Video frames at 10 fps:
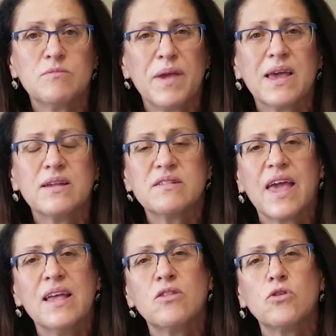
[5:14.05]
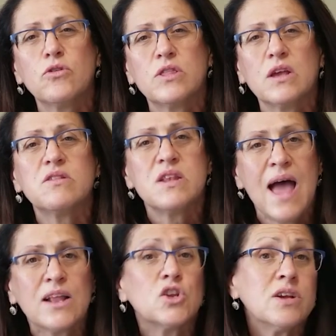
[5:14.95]
because cancer does
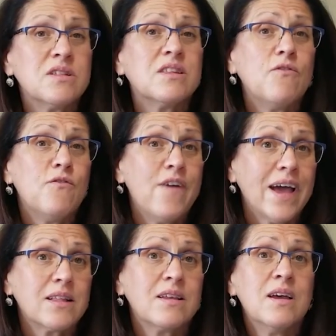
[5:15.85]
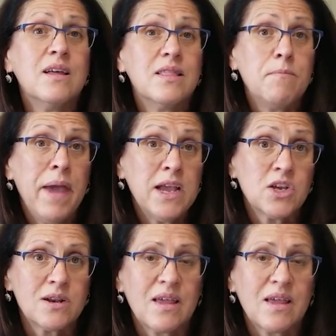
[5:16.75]
not just affect the patient.